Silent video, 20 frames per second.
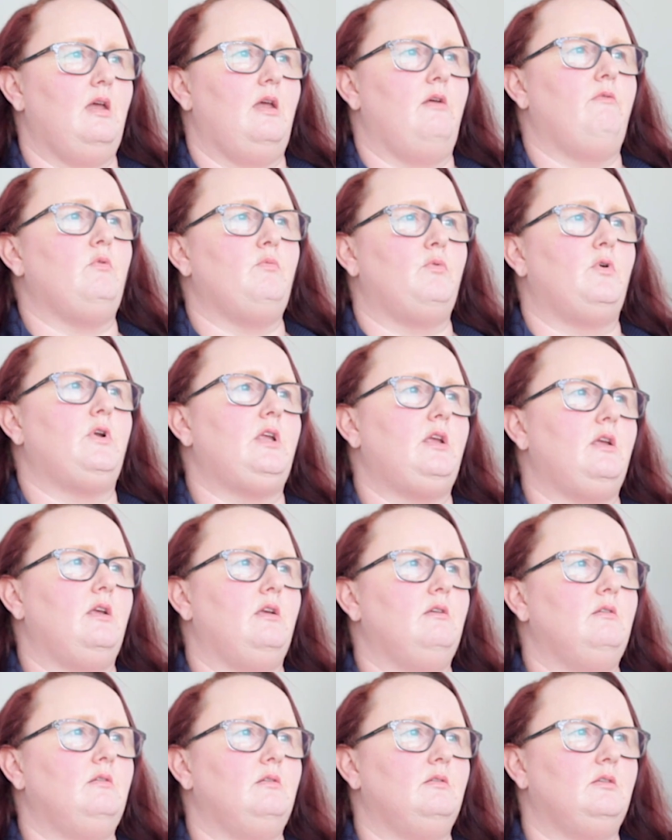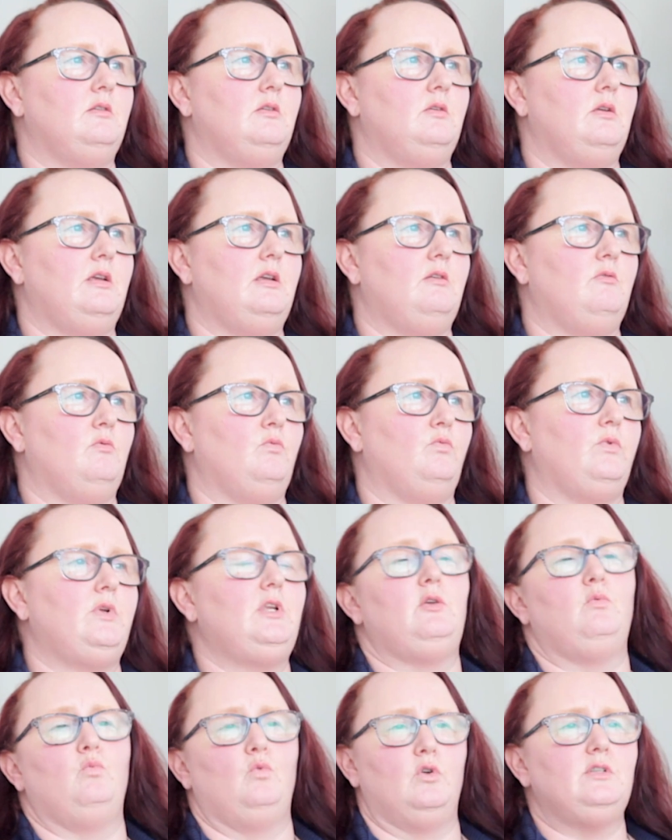Everybody
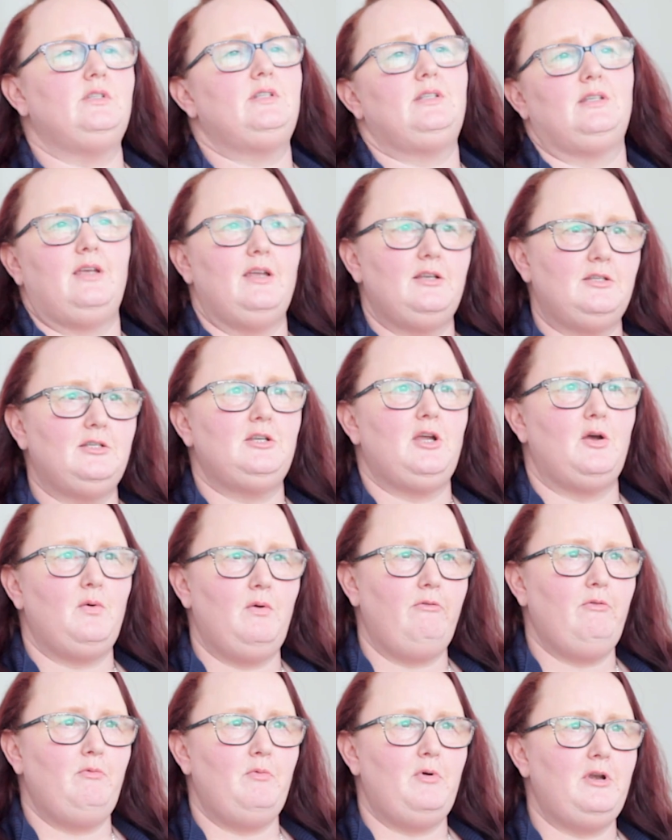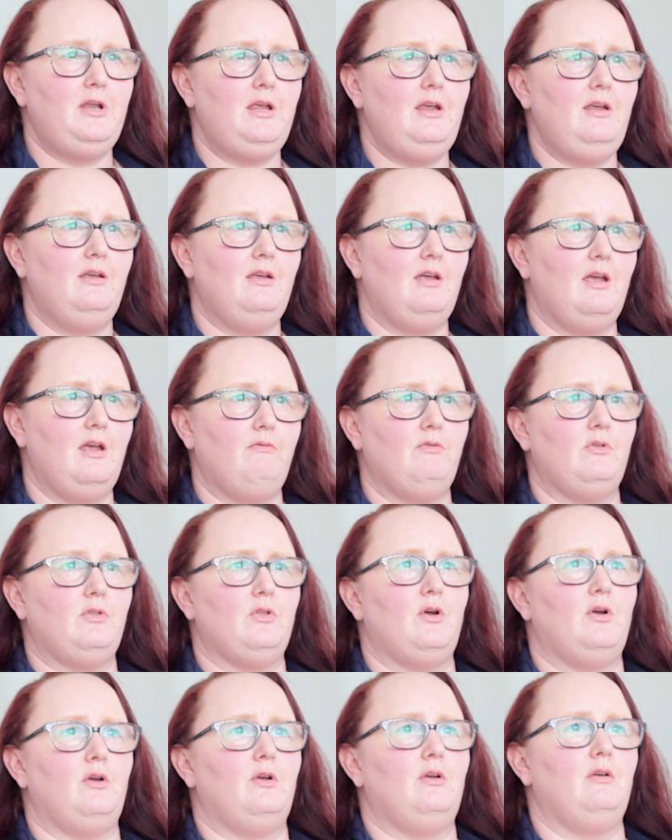really wants to get to know everybody, even
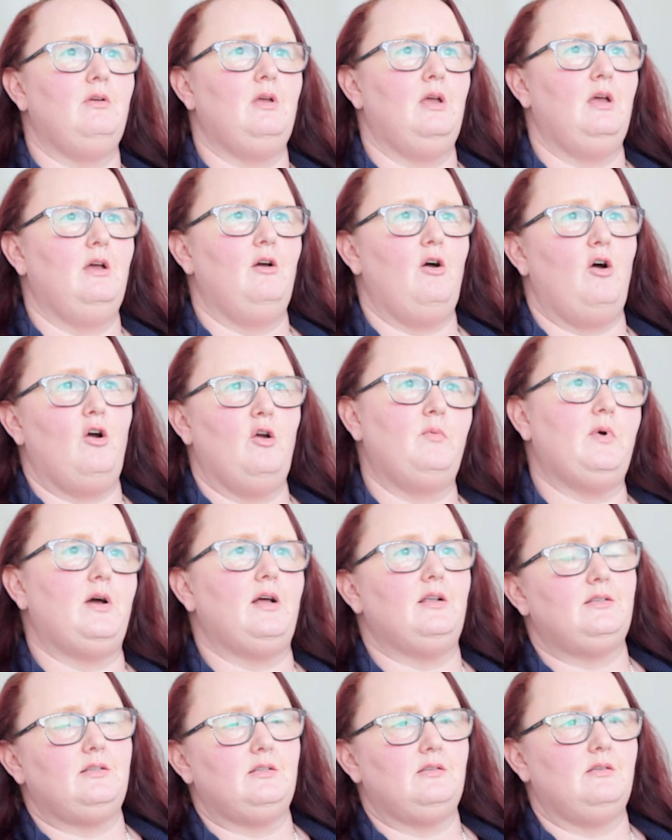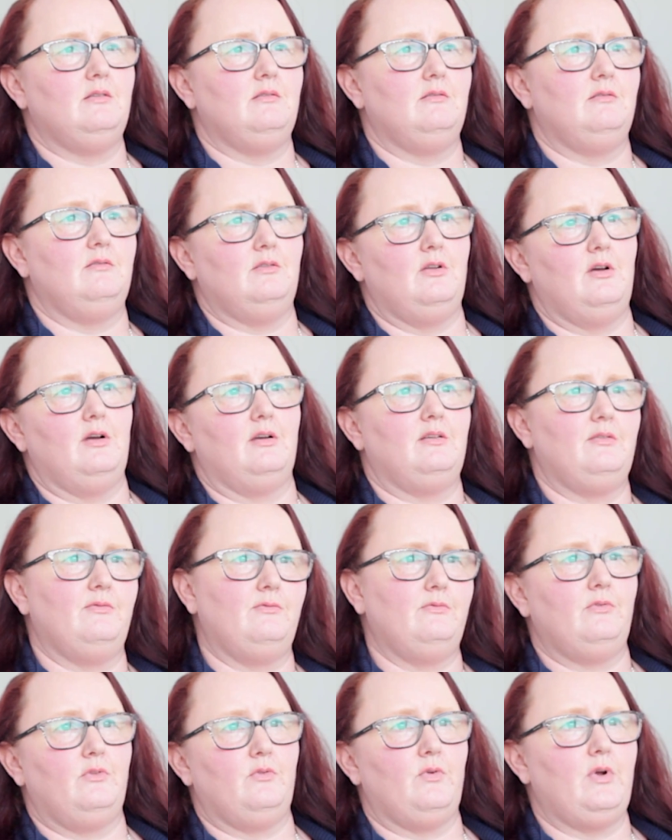though Hobart's like
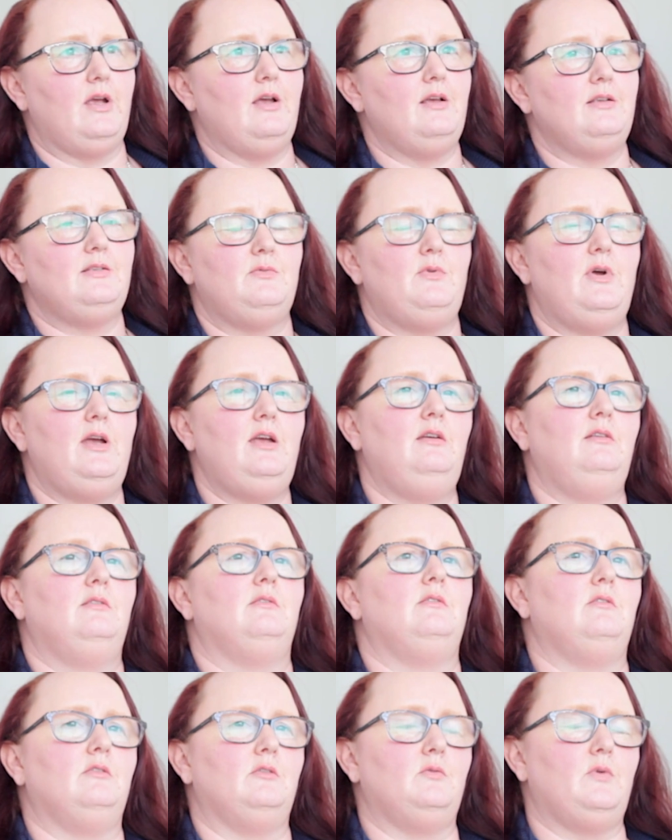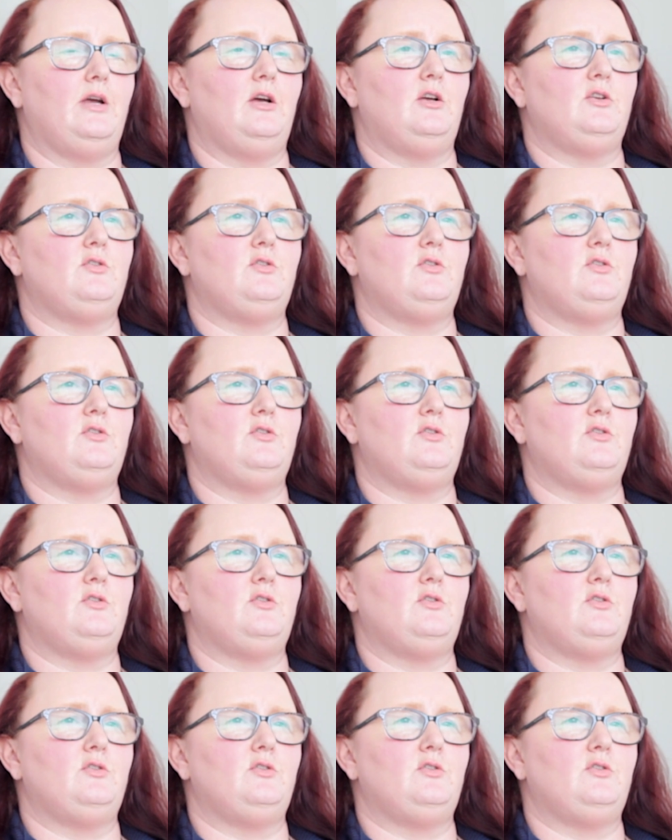3 hours away, all the way I